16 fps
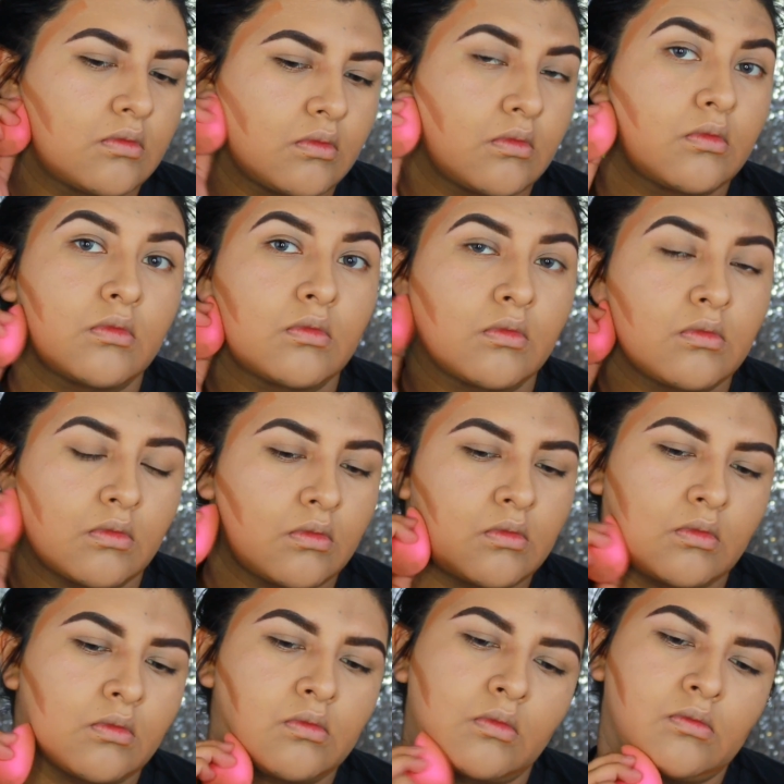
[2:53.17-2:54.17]
If you guys
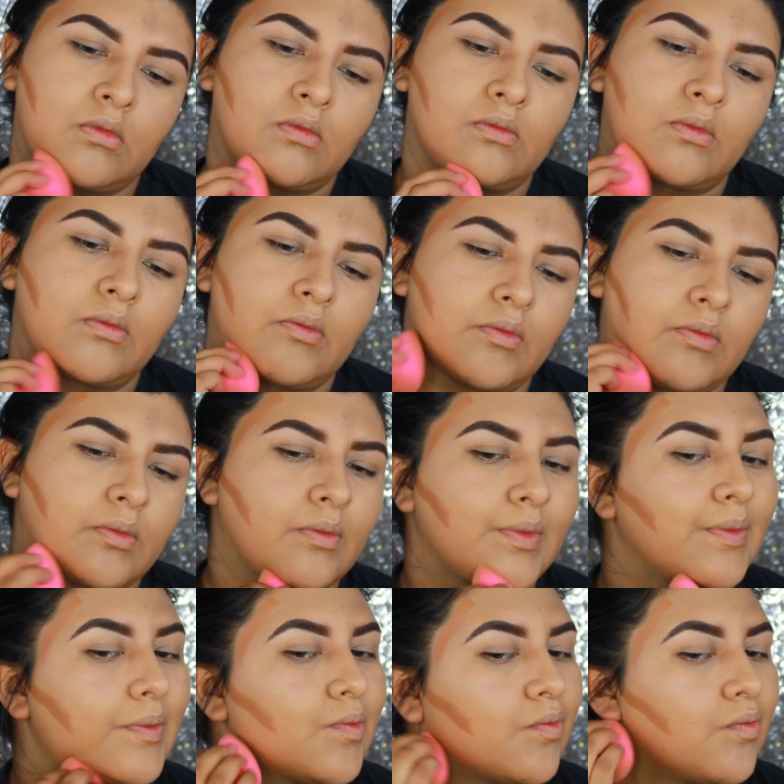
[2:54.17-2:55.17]
follow me on
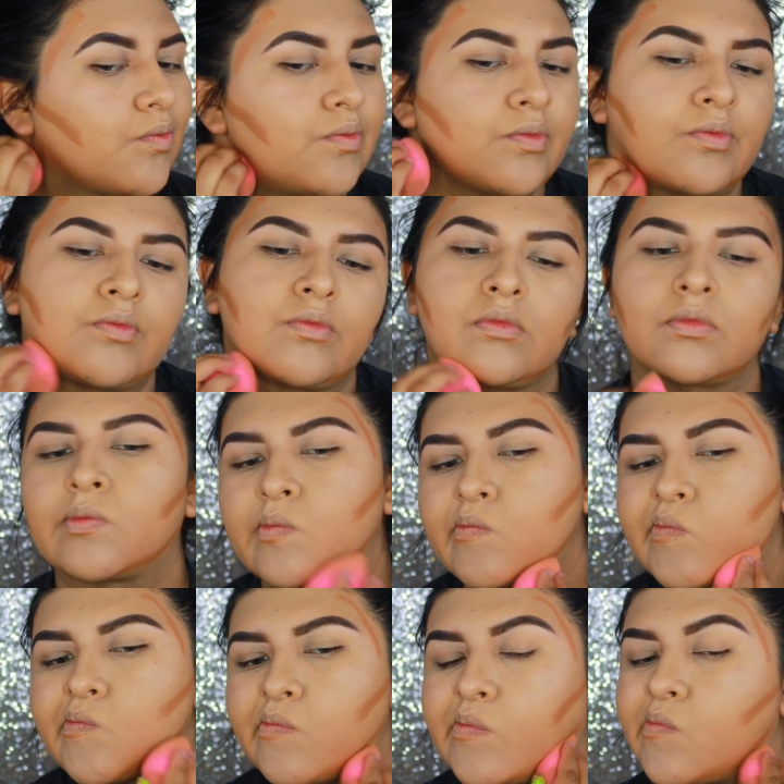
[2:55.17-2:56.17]
IG, you guys know that
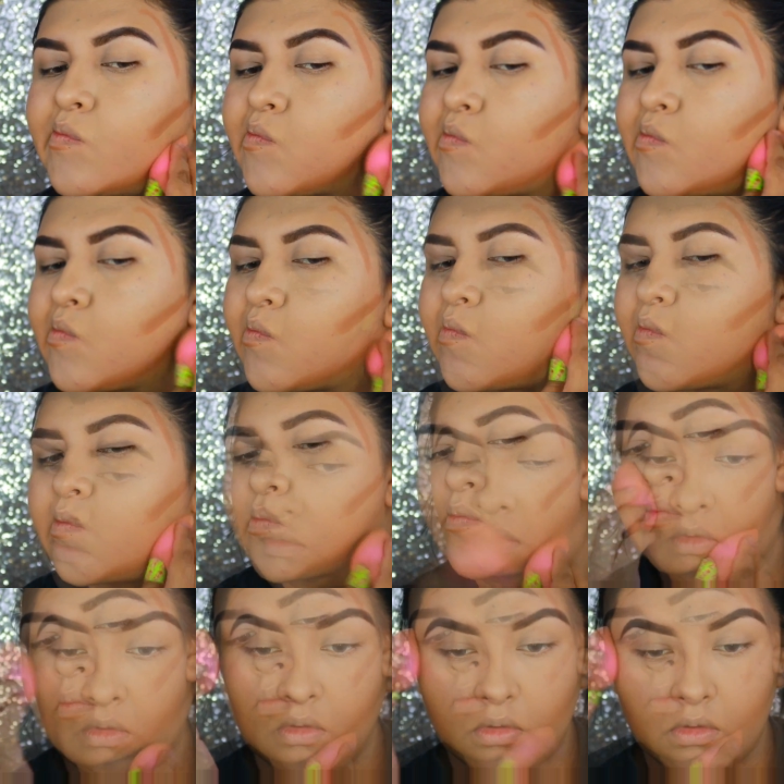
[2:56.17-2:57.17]
I
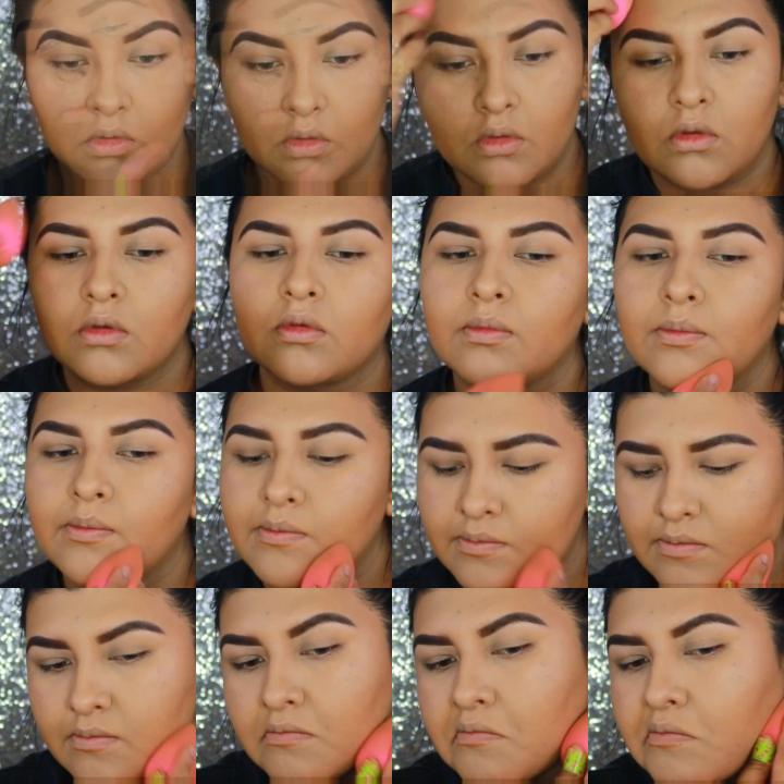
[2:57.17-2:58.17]
obsess over it. I
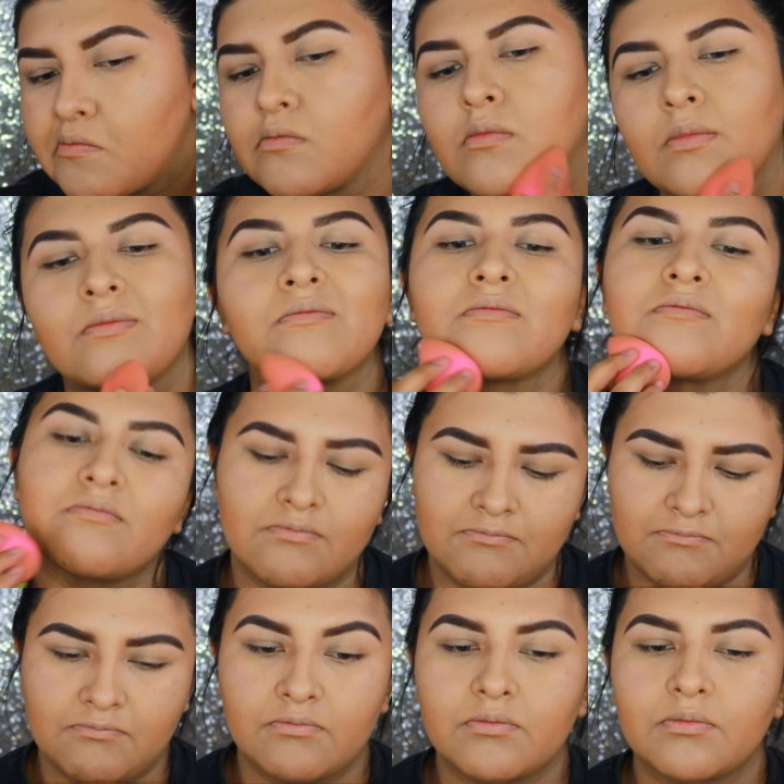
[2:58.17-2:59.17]
use it pretty much all
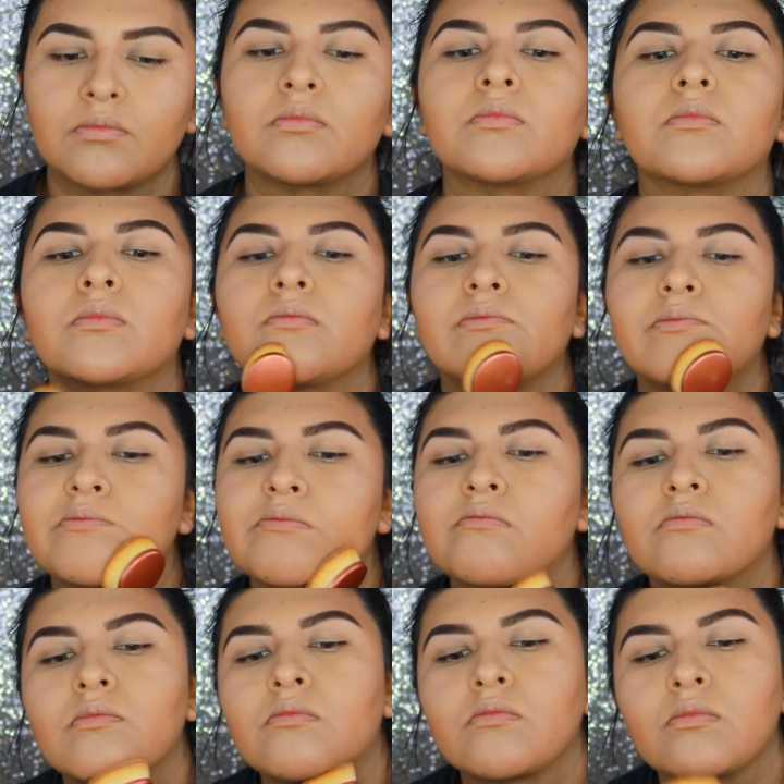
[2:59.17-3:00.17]
the time.
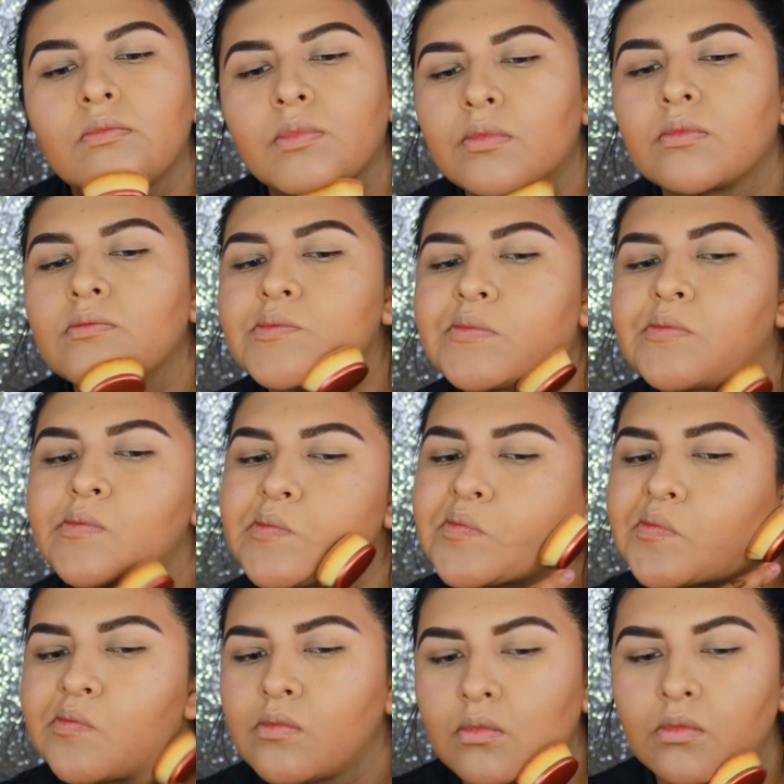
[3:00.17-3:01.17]

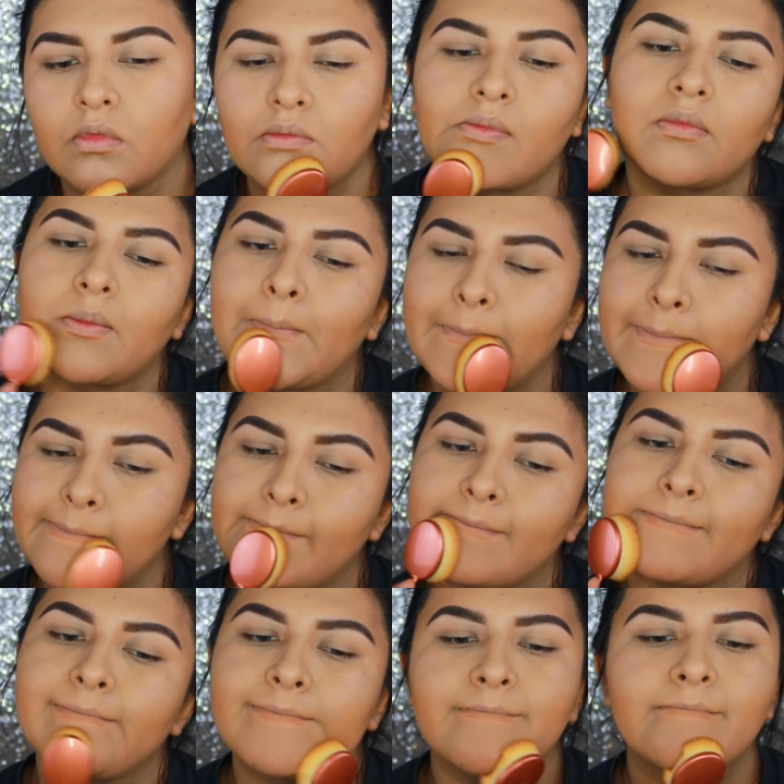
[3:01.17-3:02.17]
Then,
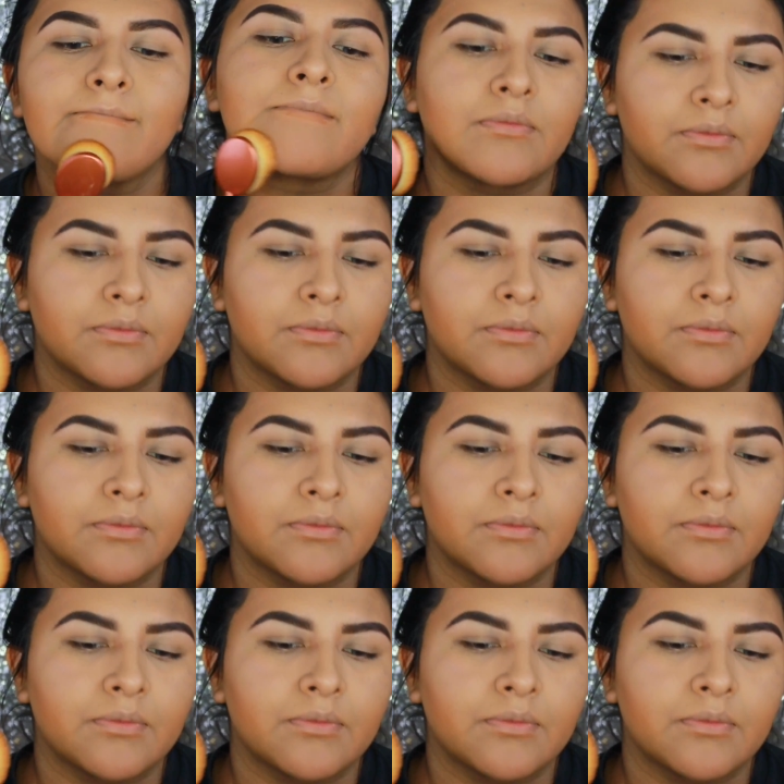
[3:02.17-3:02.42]
just like